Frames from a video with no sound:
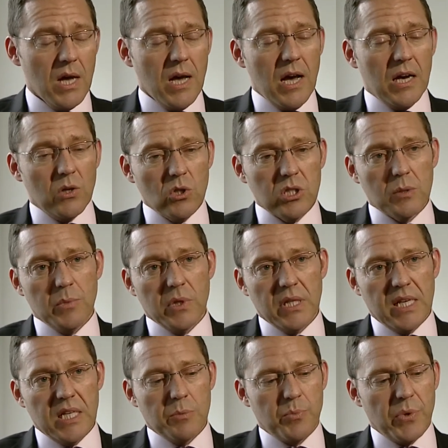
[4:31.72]
And
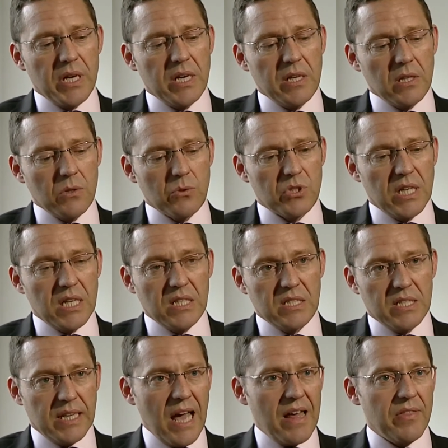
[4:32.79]
ultimately, it's bringing those things
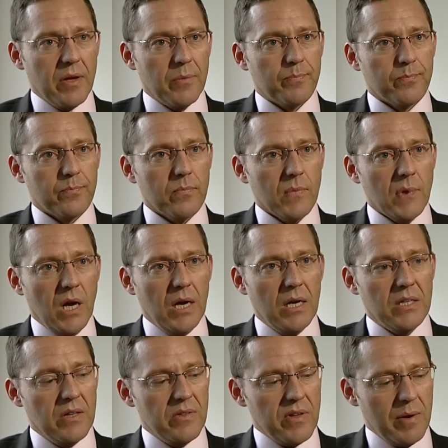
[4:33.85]
together,
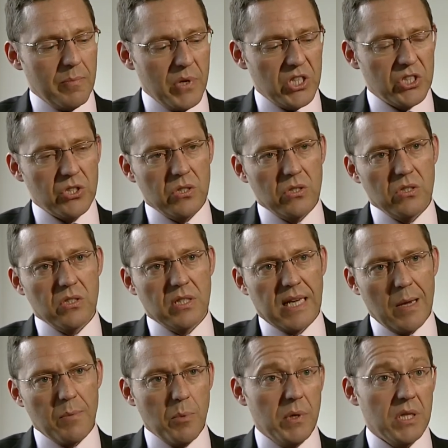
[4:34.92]
the ambitions, the
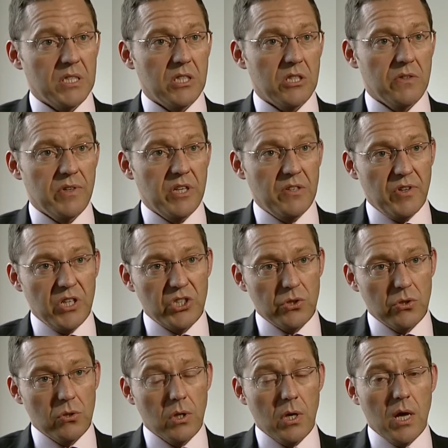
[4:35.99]
capabilities of an
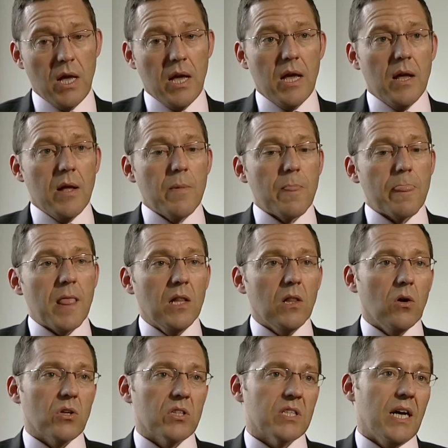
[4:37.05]
individual,
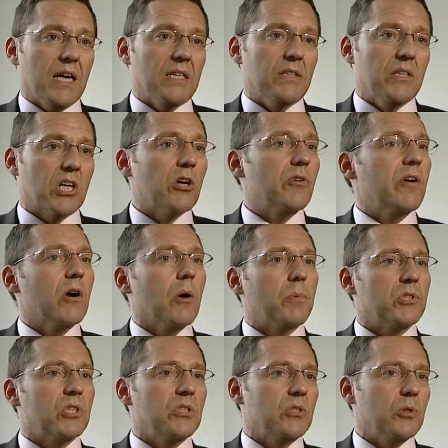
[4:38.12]
alongside the career
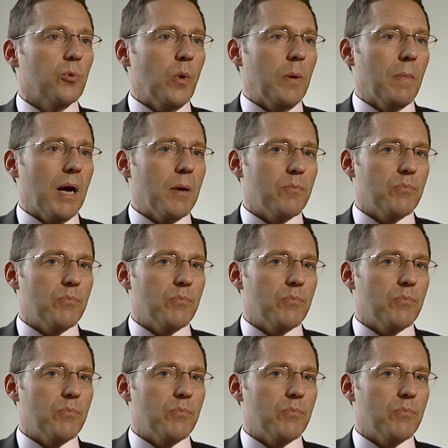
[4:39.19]
opportunities that we might